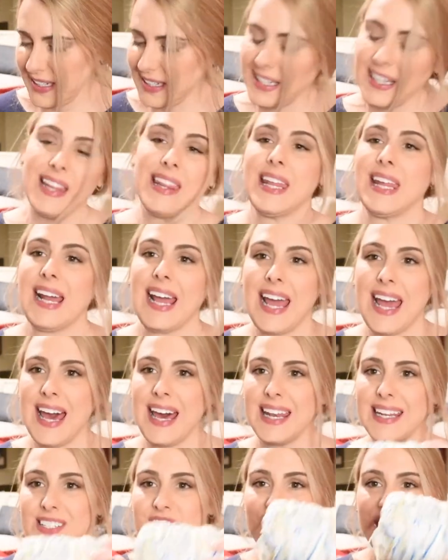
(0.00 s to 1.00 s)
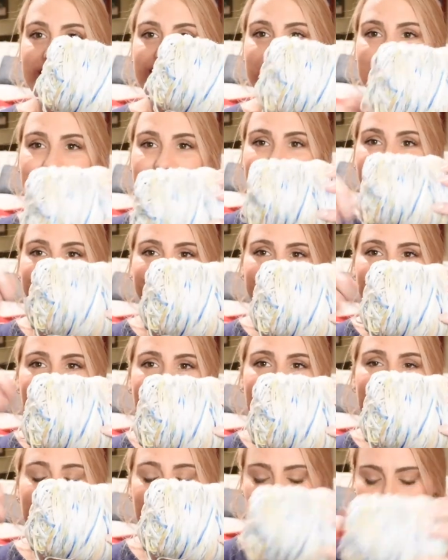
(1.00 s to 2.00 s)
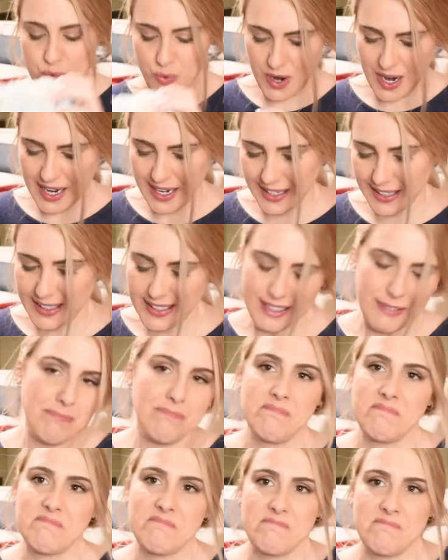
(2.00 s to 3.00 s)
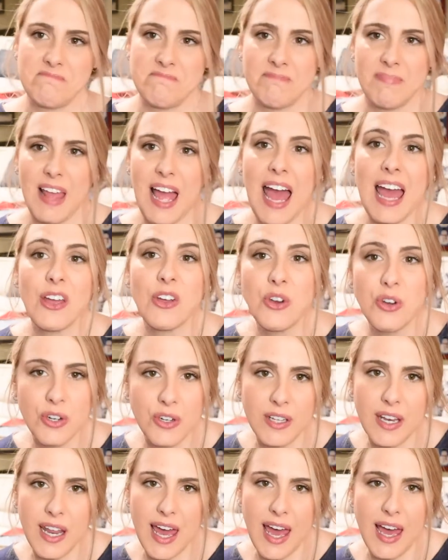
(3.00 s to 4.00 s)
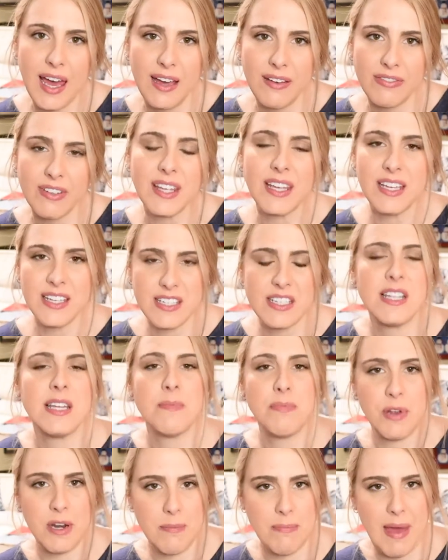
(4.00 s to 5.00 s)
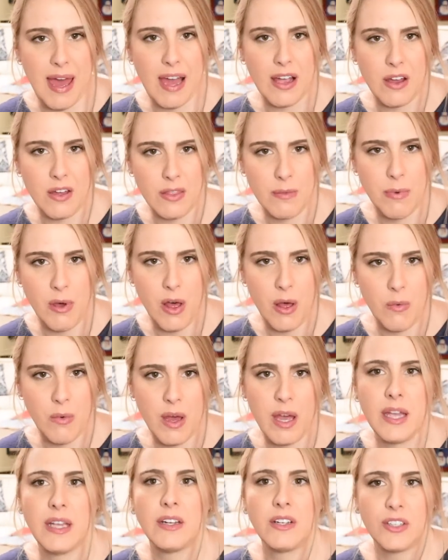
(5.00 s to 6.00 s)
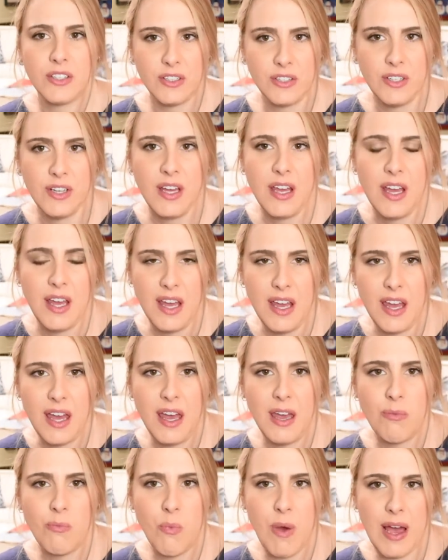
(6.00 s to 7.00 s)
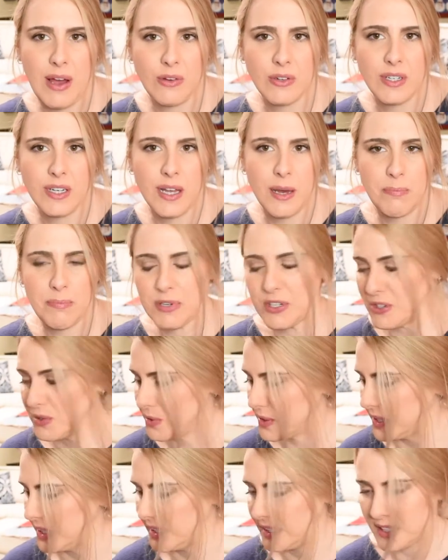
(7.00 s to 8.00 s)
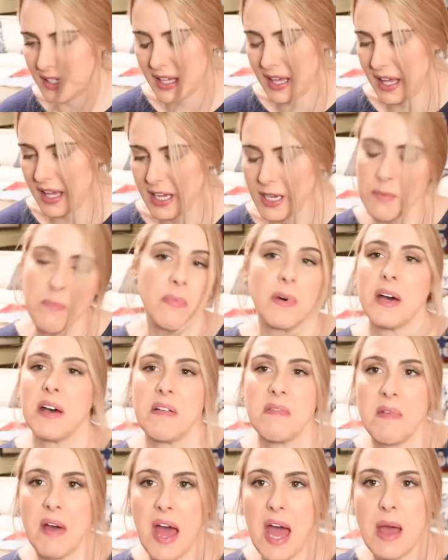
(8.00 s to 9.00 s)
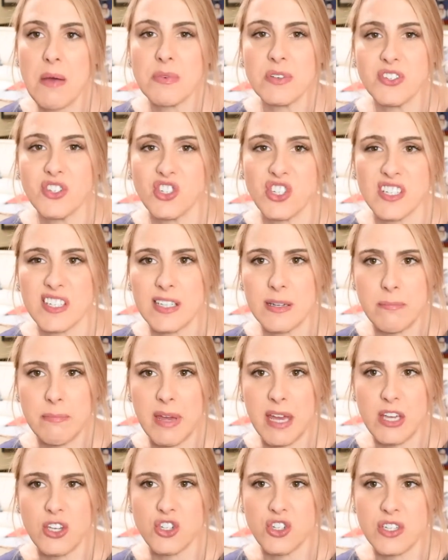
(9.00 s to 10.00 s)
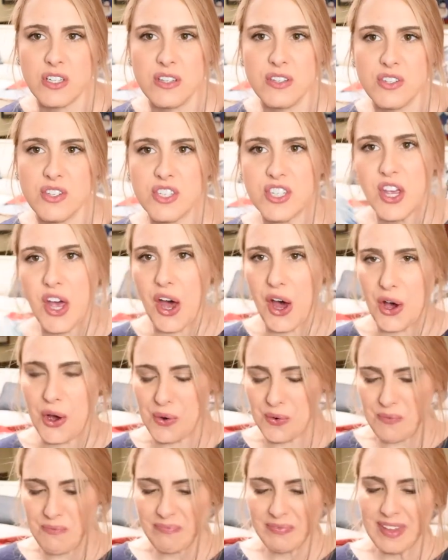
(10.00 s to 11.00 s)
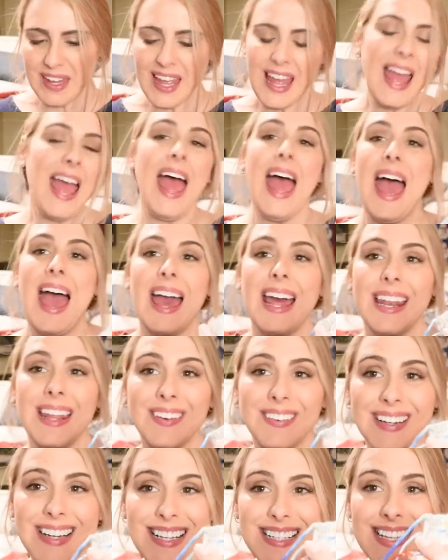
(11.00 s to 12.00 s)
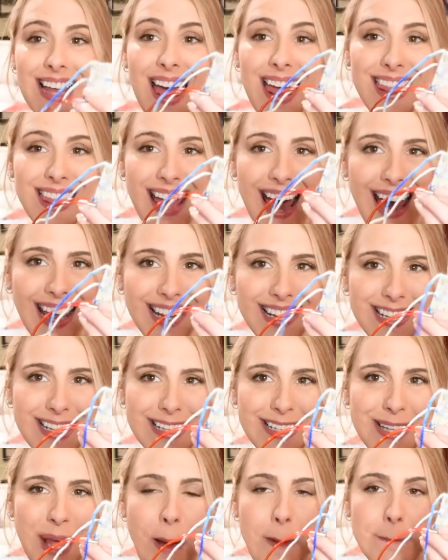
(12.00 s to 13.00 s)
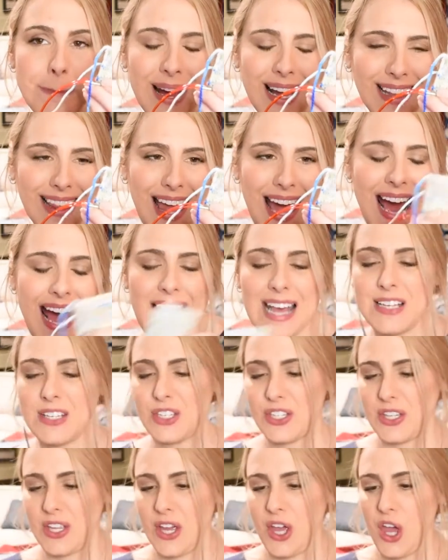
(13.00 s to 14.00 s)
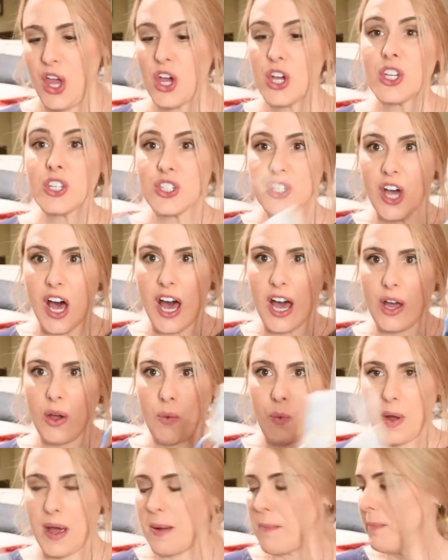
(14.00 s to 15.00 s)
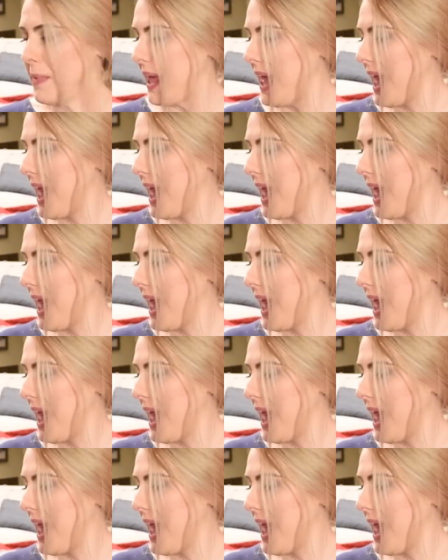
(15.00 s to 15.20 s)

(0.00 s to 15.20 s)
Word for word: And then I had to just hand wind it. I could have easily put it back on the ball winder and wound it up into a Anita cake, but I was just impatient. So anyways, that is my last sock whip.